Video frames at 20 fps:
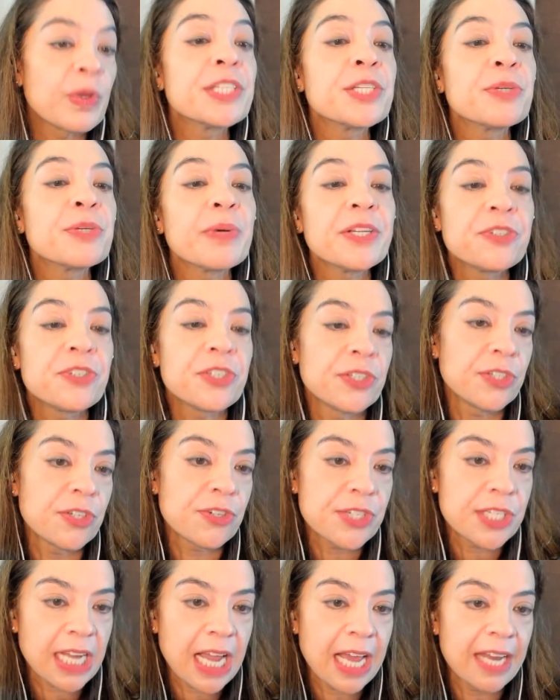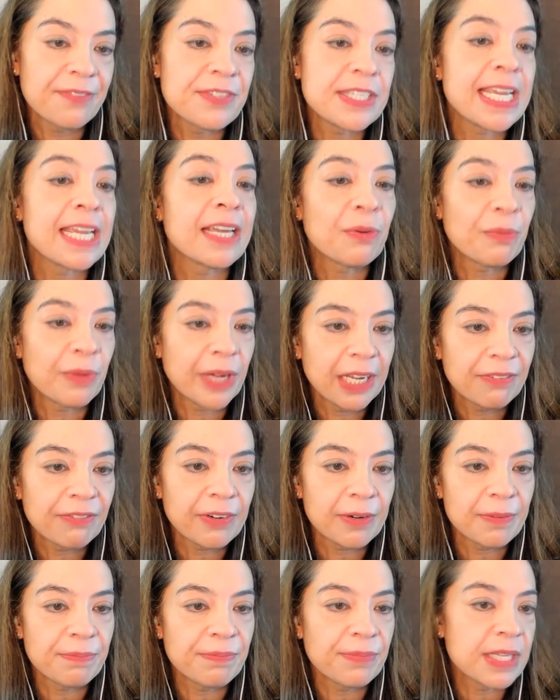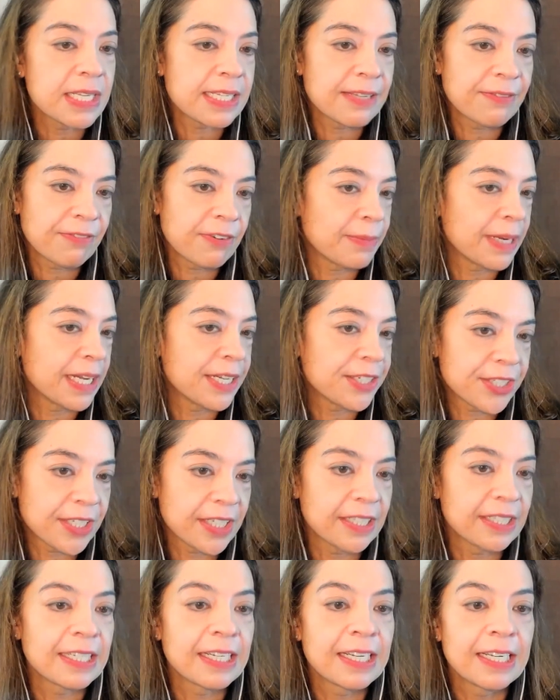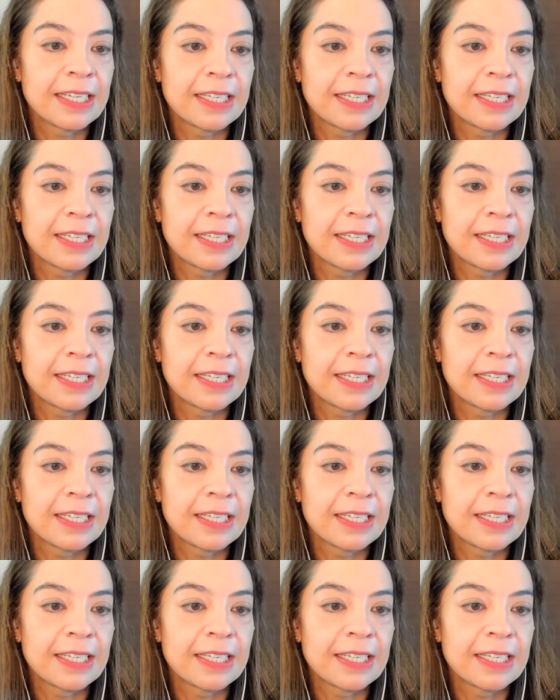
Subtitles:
want juniors to kind of take away from this information?